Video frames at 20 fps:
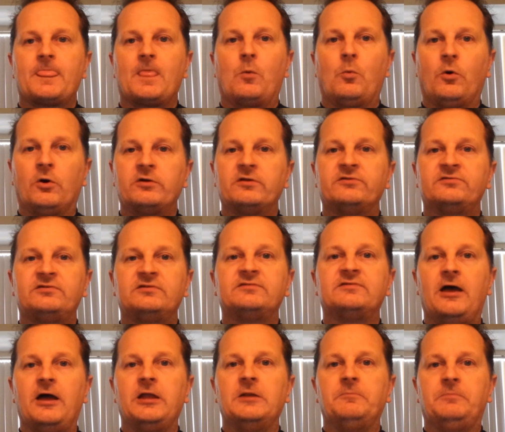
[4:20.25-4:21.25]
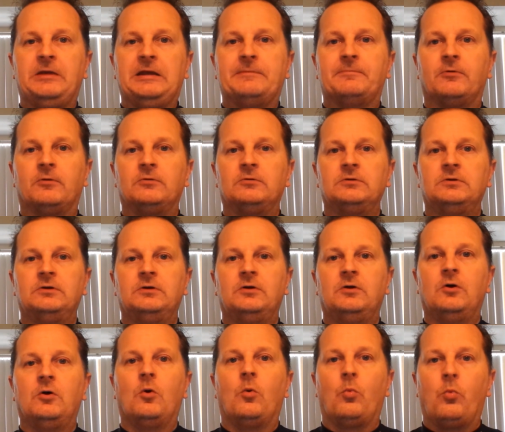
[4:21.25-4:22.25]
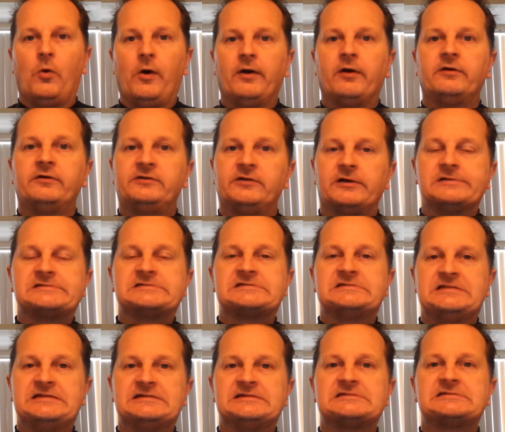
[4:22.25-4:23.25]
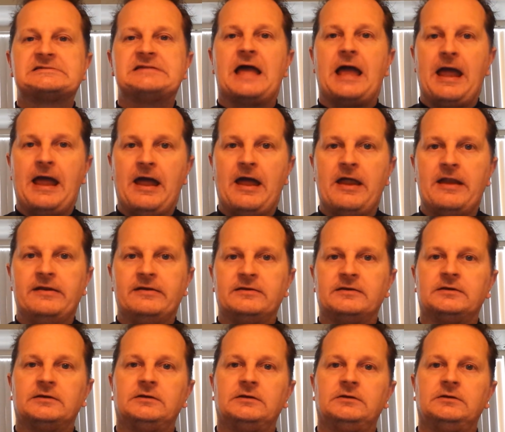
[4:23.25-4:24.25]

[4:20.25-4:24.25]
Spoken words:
Where does this end, people? Where does this end?